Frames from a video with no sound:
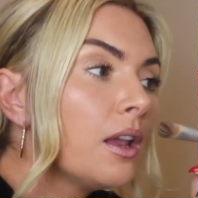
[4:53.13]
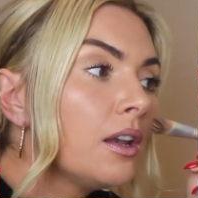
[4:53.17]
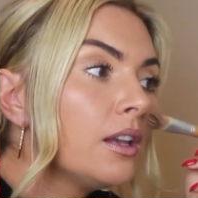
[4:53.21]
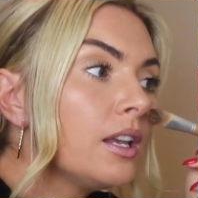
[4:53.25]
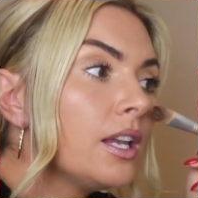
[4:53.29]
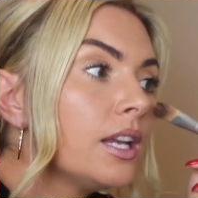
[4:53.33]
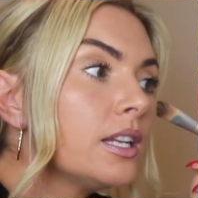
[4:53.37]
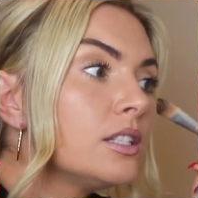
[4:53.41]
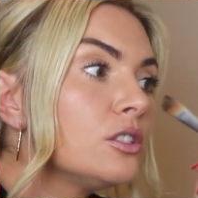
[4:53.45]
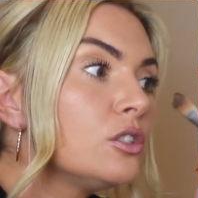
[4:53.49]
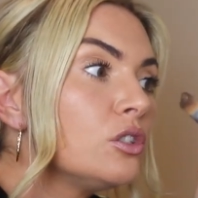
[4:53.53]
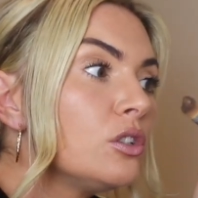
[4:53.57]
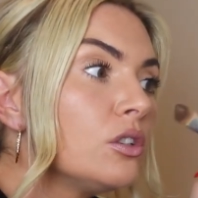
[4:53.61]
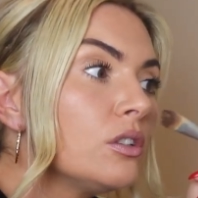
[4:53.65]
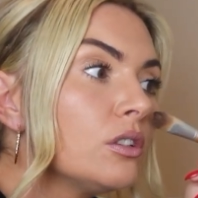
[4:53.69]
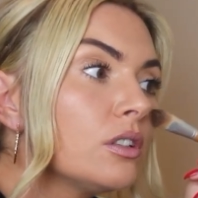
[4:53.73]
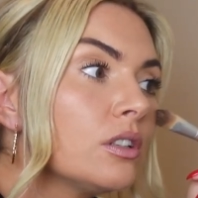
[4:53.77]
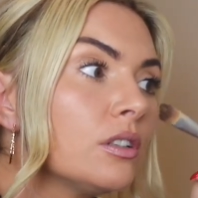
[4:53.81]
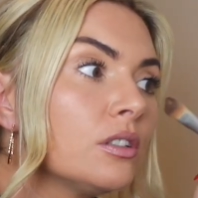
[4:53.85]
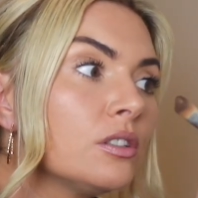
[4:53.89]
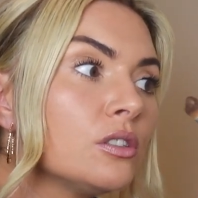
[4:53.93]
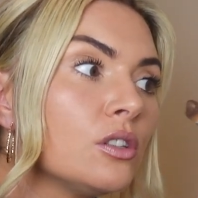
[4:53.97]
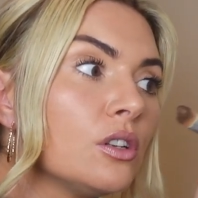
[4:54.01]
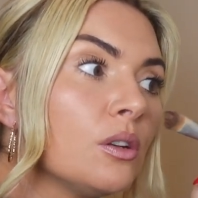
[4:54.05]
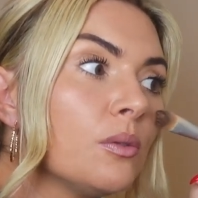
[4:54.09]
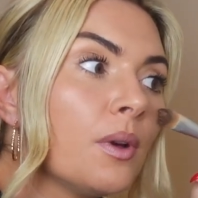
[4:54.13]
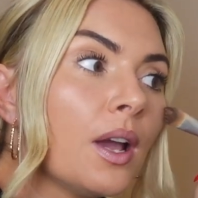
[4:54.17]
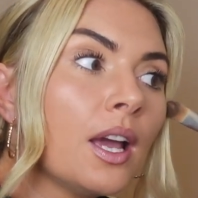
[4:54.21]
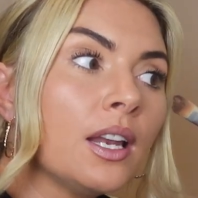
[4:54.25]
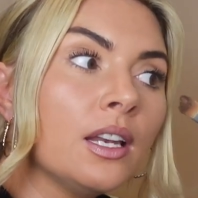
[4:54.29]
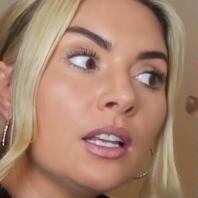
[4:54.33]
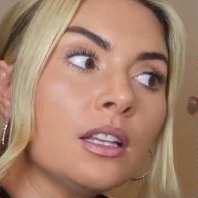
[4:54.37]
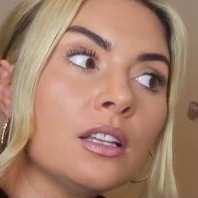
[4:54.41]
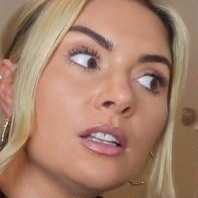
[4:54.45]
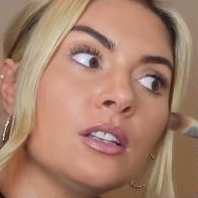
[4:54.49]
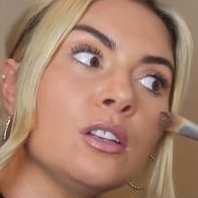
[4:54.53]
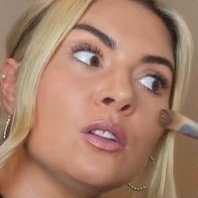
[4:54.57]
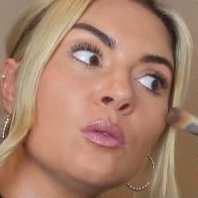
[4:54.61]
Lid, you can do
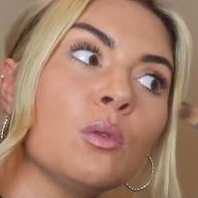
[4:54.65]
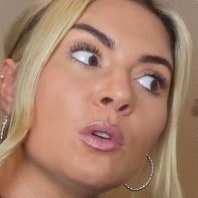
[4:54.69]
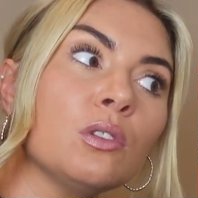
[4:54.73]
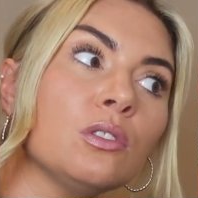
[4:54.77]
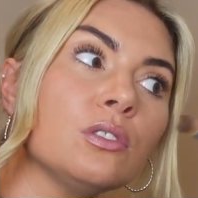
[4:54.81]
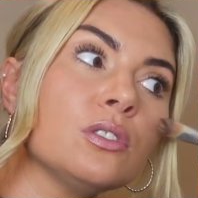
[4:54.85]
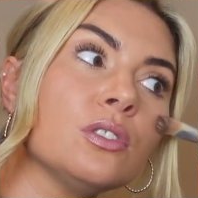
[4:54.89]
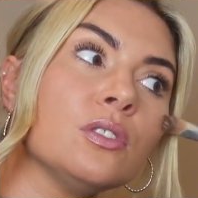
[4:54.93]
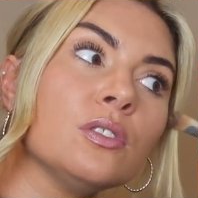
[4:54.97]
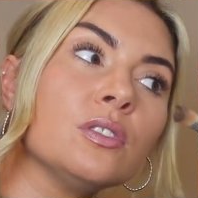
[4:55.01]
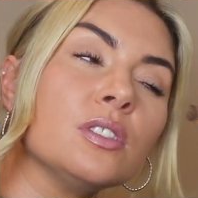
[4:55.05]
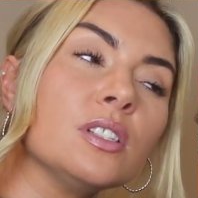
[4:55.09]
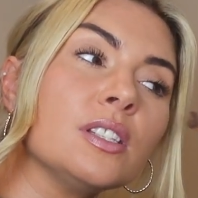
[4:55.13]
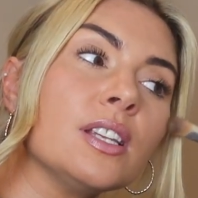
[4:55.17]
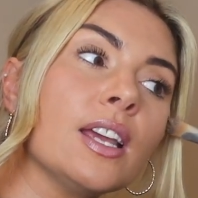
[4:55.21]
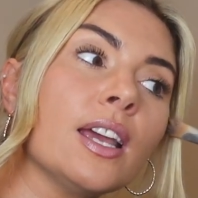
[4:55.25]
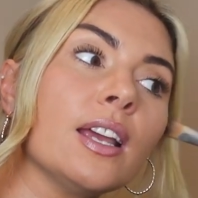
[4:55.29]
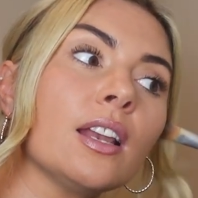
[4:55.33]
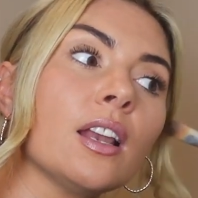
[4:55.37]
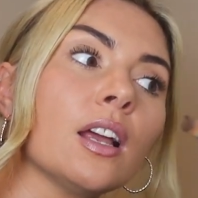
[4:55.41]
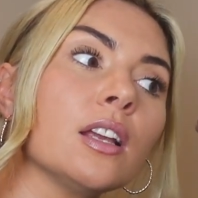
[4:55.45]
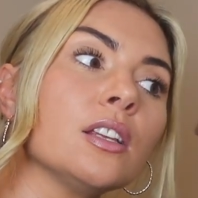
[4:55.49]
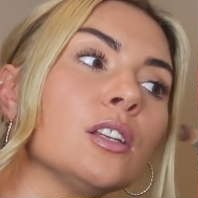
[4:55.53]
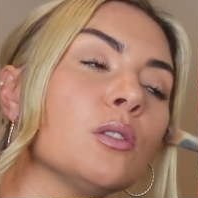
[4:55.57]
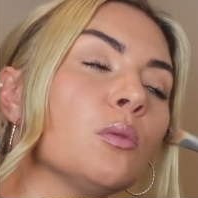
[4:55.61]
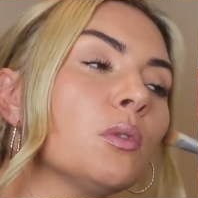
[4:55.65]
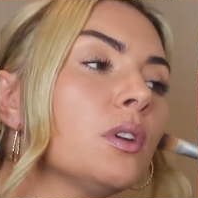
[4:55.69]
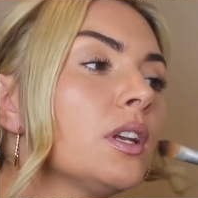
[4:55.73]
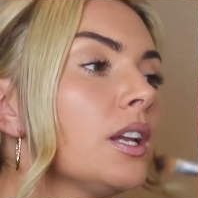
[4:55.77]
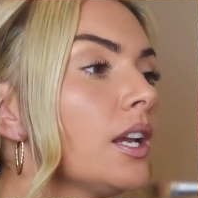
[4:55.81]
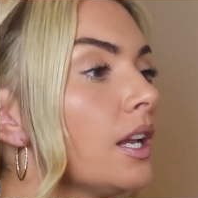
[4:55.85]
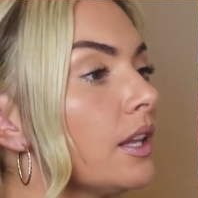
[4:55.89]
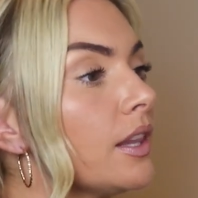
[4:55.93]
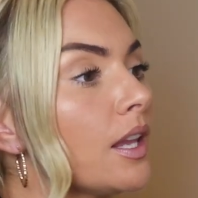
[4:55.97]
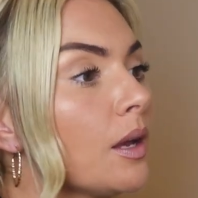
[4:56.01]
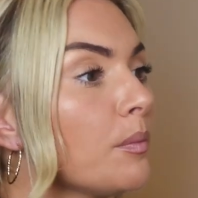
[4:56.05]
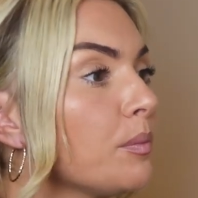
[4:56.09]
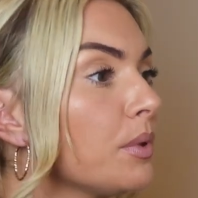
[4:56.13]
anything you want to today. Like, you want to
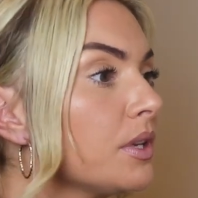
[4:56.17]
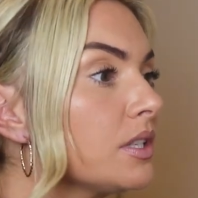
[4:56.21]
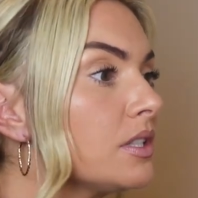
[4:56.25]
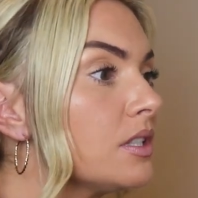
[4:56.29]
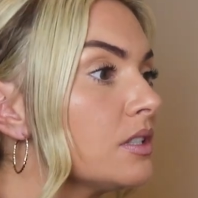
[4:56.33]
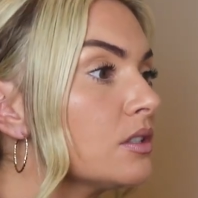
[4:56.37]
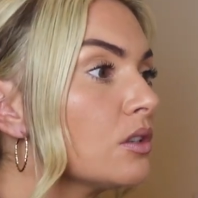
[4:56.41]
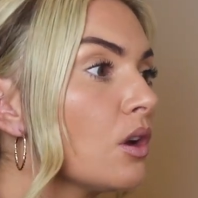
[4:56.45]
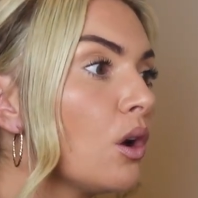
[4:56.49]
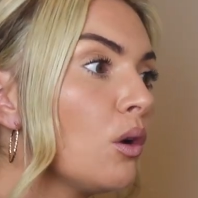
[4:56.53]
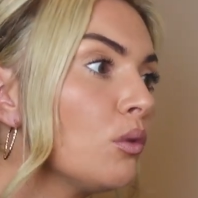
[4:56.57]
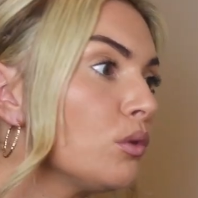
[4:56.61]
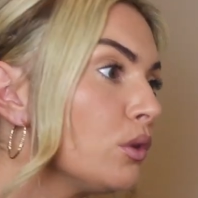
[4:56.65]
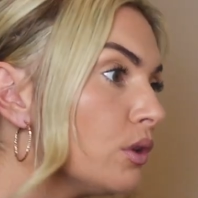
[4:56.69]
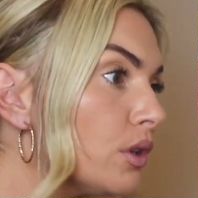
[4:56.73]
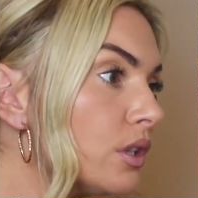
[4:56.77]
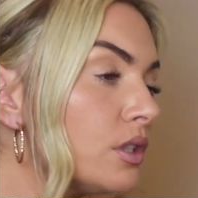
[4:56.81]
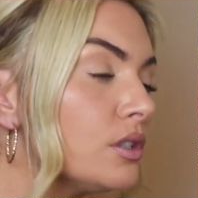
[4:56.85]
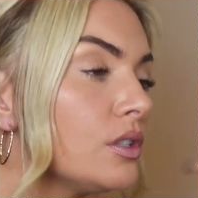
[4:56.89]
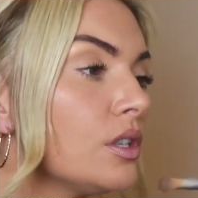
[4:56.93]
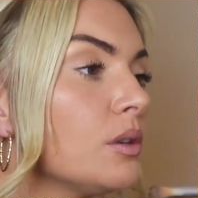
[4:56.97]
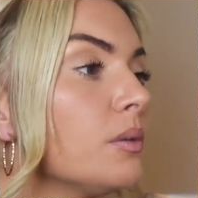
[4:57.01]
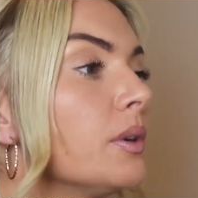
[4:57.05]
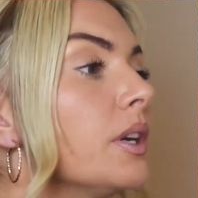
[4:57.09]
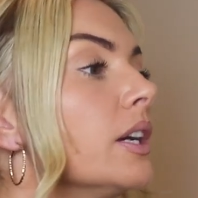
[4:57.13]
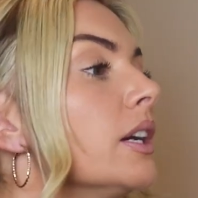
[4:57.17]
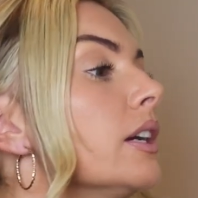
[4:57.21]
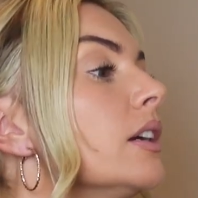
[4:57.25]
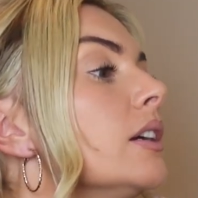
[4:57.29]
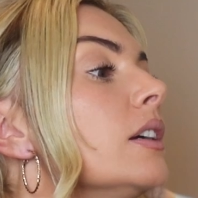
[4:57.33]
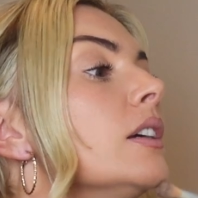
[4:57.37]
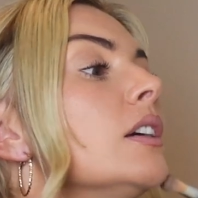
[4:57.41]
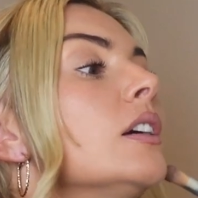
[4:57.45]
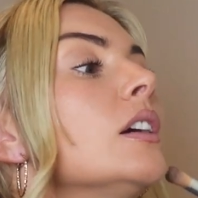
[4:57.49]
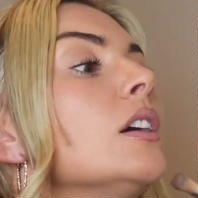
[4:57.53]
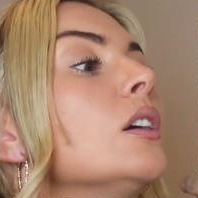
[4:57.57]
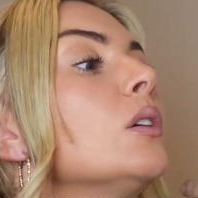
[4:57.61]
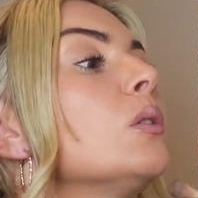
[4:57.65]
hit that business goal, you can do it.
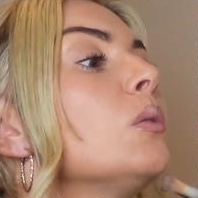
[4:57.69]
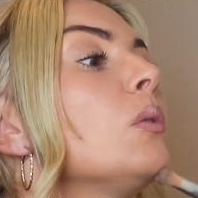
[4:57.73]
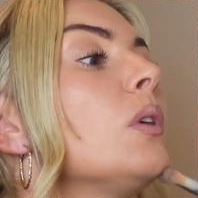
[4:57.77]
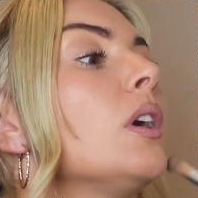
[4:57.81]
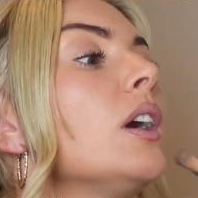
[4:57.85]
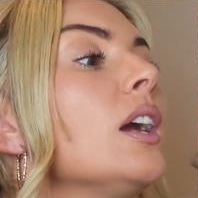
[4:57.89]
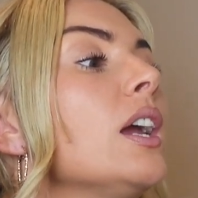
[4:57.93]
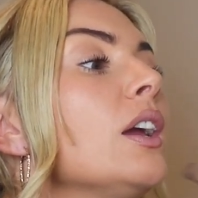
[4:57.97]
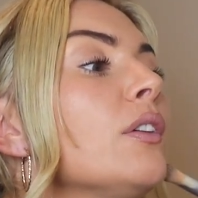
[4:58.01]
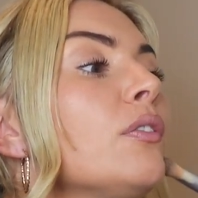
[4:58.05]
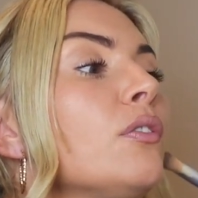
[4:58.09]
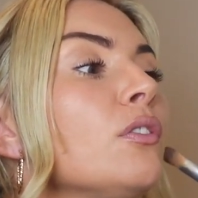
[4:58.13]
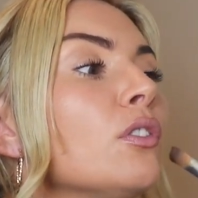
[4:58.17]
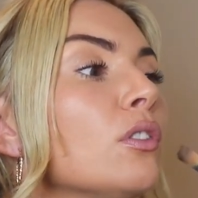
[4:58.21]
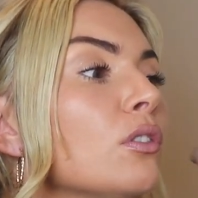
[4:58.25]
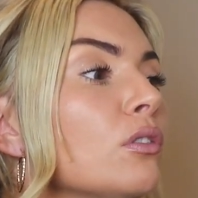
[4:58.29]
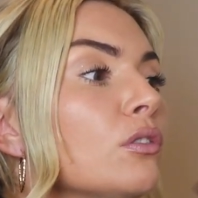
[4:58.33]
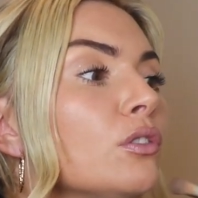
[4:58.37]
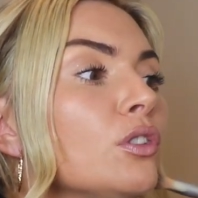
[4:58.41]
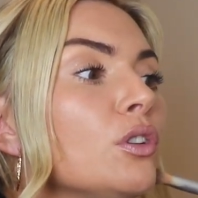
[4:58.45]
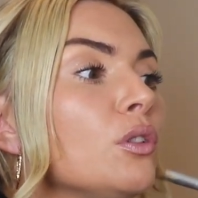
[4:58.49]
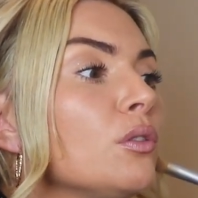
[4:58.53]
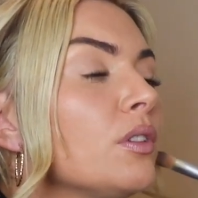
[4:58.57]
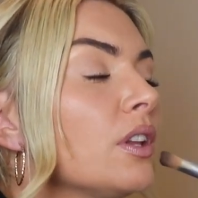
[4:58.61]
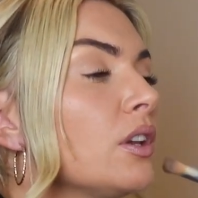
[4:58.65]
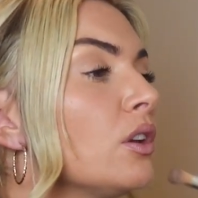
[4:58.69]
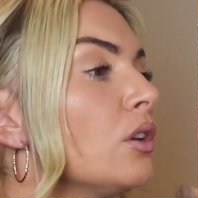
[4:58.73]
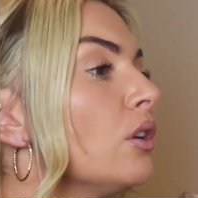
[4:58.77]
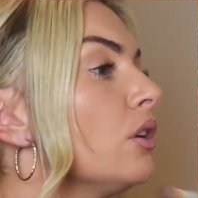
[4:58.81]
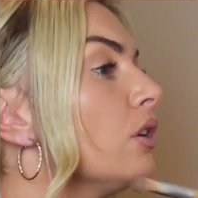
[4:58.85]
What if not you, then